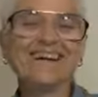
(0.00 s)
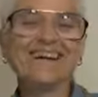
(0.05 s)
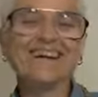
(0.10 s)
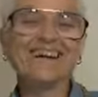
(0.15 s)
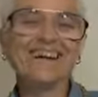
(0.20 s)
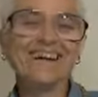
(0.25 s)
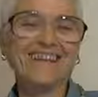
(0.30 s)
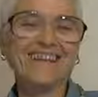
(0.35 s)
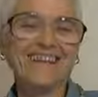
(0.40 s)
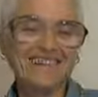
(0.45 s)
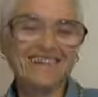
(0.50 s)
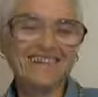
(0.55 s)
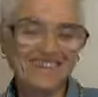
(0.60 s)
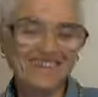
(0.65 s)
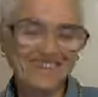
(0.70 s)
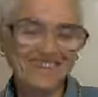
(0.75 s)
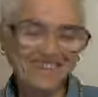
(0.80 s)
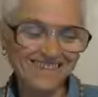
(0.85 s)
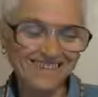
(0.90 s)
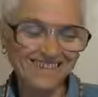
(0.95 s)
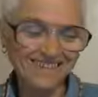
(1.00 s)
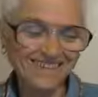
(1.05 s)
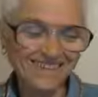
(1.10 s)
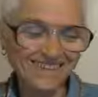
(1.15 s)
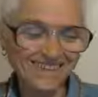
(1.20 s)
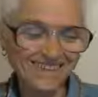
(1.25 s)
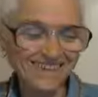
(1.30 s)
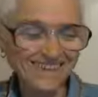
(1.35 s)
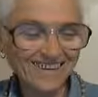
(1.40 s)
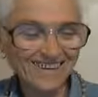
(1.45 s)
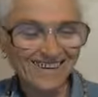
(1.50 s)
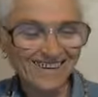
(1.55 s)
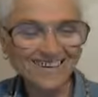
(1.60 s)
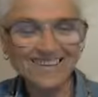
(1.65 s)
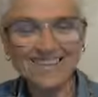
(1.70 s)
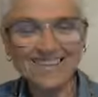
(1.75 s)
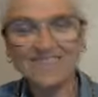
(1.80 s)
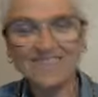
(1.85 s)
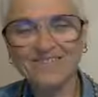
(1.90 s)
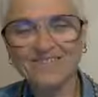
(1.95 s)
Hare Krishna.
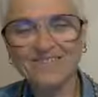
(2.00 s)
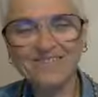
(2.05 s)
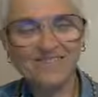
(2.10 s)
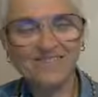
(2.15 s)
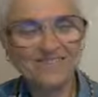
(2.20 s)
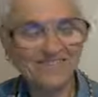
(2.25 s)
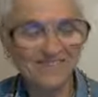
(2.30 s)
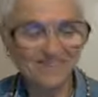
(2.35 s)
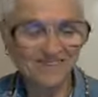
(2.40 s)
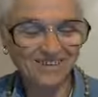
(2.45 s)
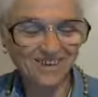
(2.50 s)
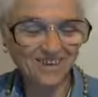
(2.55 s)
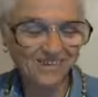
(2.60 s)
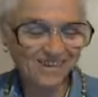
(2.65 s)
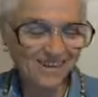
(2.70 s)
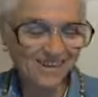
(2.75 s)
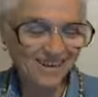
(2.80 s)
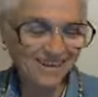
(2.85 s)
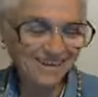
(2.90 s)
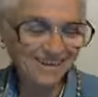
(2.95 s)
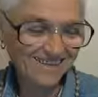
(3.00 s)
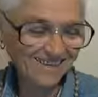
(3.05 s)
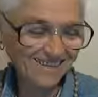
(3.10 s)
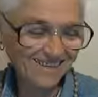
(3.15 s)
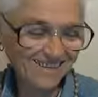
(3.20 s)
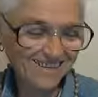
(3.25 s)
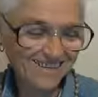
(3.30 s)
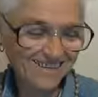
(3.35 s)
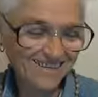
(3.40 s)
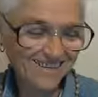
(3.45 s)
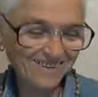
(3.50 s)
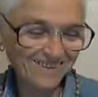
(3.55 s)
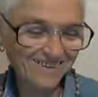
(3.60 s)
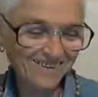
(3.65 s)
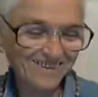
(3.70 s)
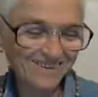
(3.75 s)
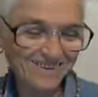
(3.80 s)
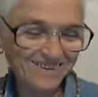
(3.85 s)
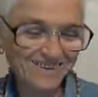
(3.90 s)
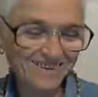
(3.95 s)
These verses are so nice. Oh
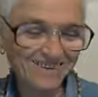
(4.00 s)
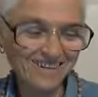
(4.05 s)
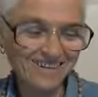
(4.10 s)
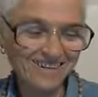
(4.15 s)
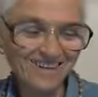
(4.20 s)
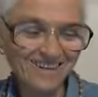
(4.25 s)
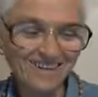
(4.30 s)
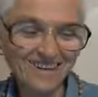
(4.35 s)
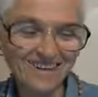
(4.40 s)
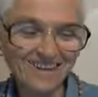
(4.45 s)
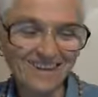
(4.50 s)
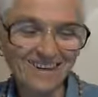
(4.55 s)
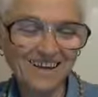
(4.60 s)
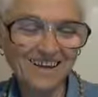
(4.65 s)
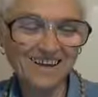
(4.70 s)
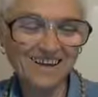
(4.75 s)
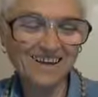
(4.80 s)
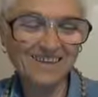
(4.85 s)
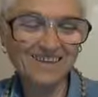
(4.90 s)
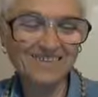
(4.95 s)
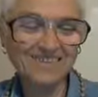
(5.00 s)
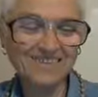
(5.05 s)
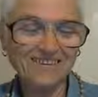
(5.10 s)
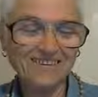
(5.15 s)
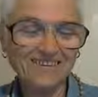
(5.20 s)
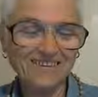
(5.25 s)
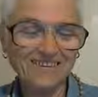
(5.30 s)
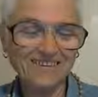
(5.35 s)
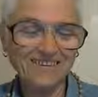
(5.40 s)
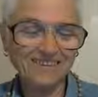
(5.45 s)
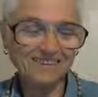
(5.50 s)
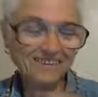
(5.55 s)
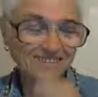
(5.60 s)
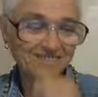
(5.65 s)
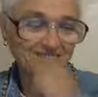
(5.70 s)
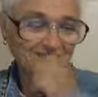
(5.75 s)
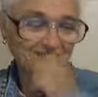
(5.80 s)
my God. Hare Krishna.